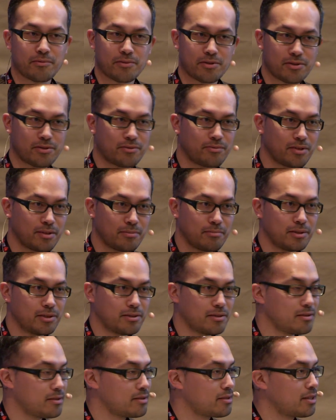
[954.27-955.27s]
which is really
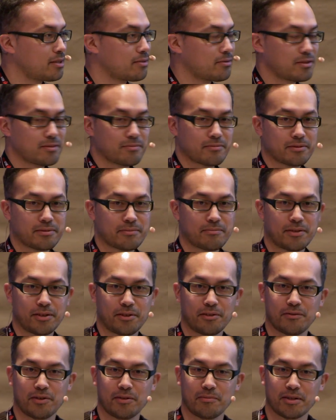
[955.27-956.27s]
built on these algorithms.
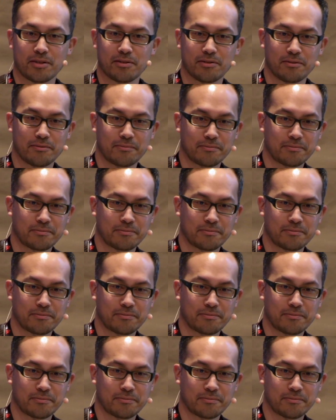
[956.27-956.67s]
Thank you very much.